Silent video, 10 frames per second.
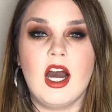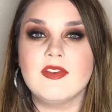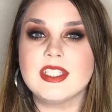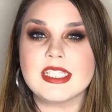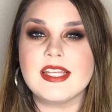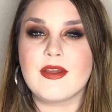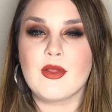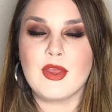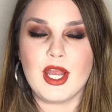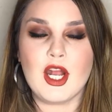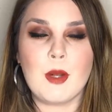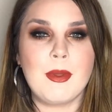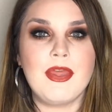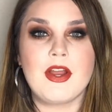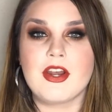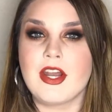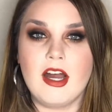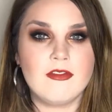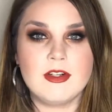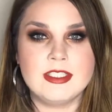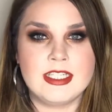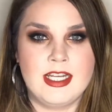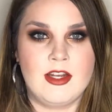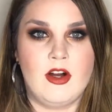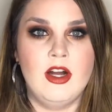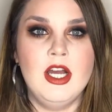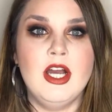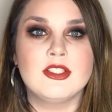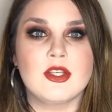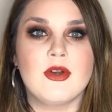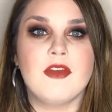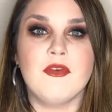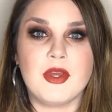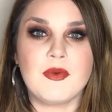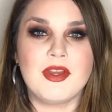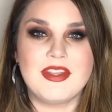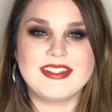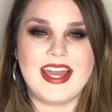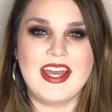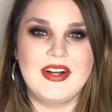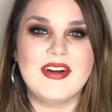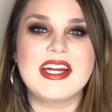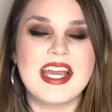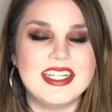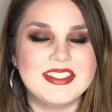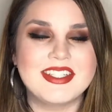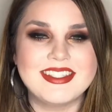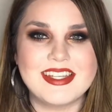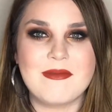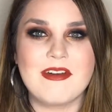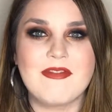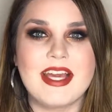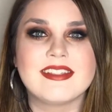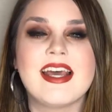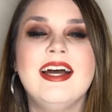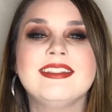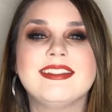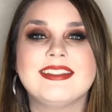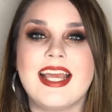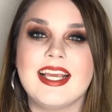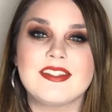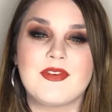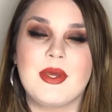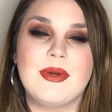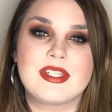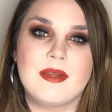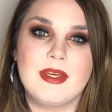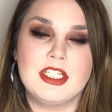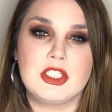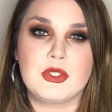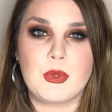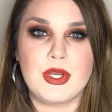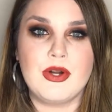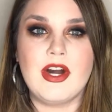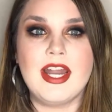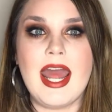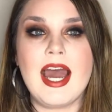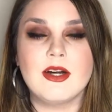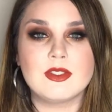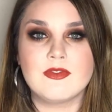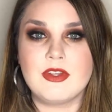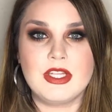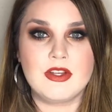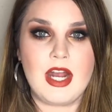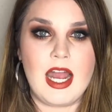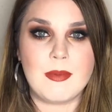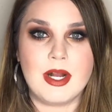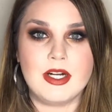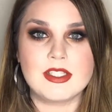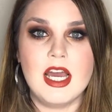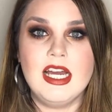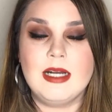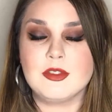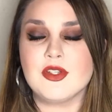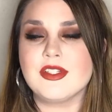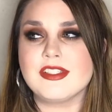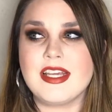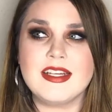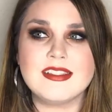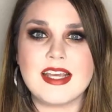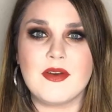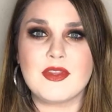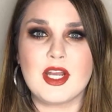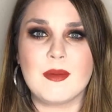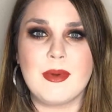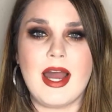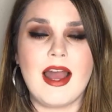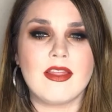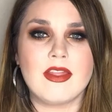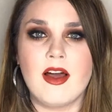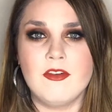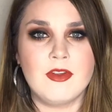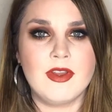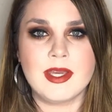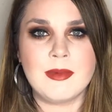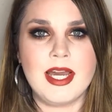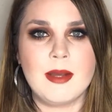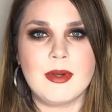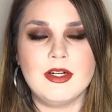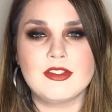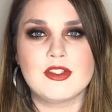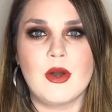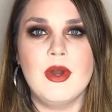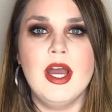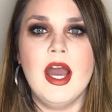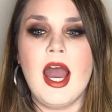Obviously they're there, but they're not filled in at all. So if you can read the title and you can see my face, today's video is going to be a tutorial on how to fill in your eyebrows. I'm sure there's tons out there, but I love filling in my eyebrows, so